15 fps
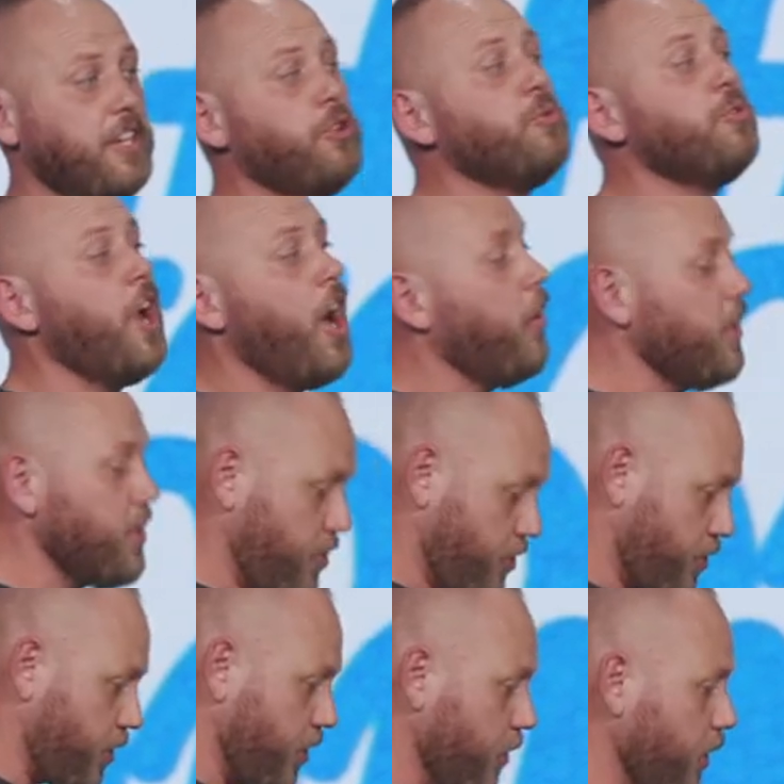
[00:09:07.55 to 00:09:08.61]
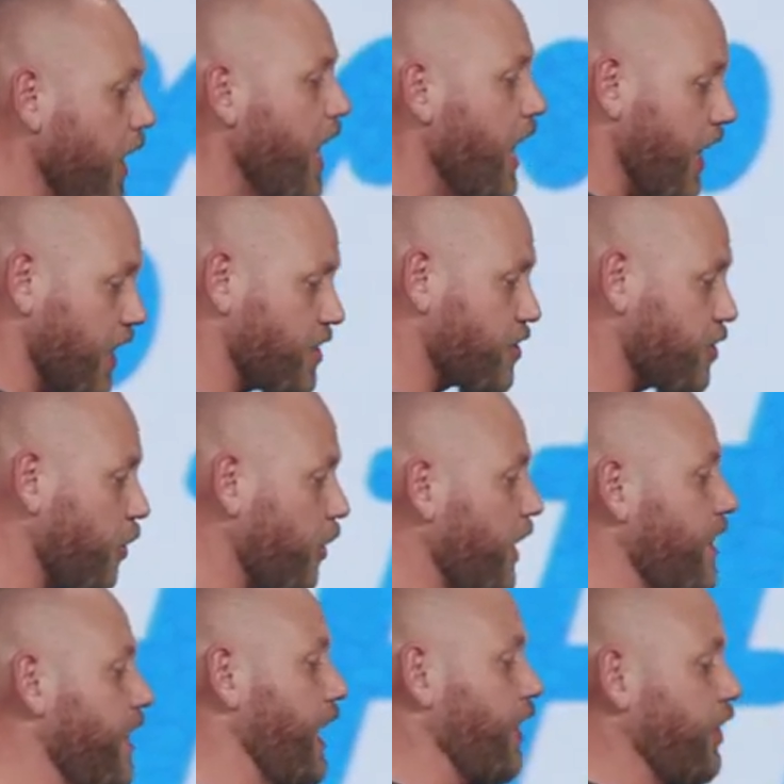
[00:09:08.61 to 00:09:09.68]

you know is true, a story that